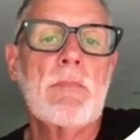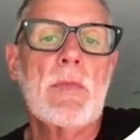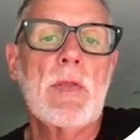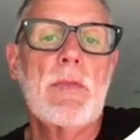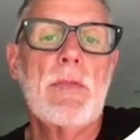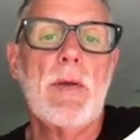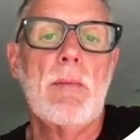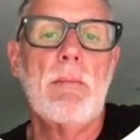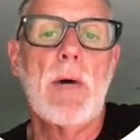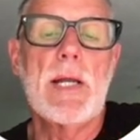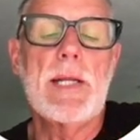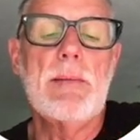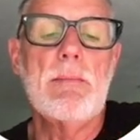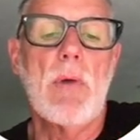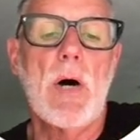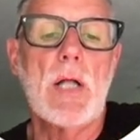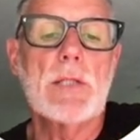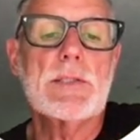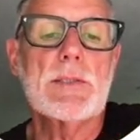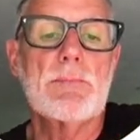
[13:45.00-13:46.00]
the money
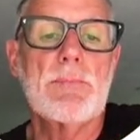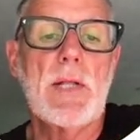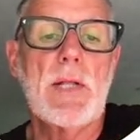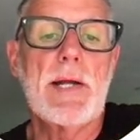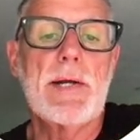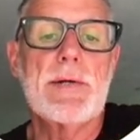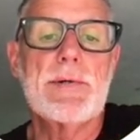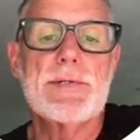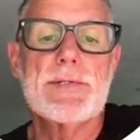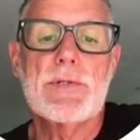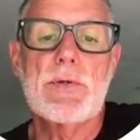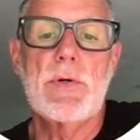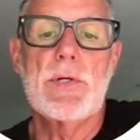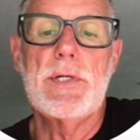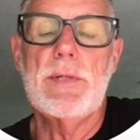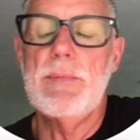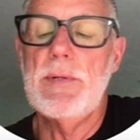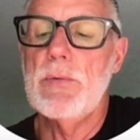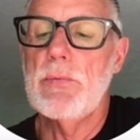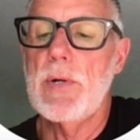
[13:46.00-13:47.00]
multiplier is going to
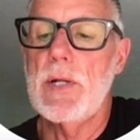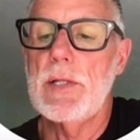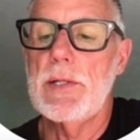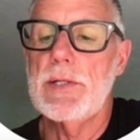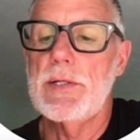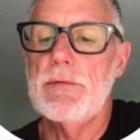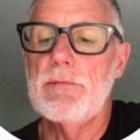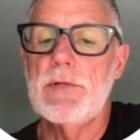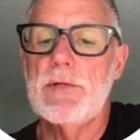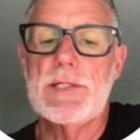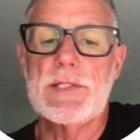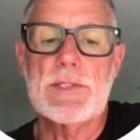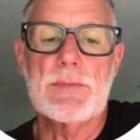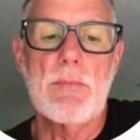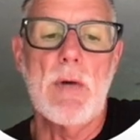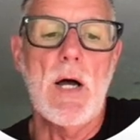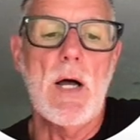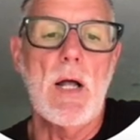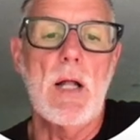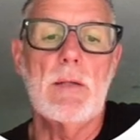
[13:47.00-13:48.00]
be relatively
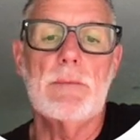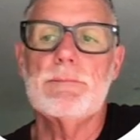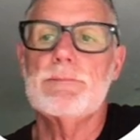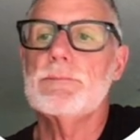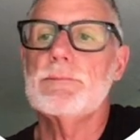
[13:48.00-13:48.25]
small.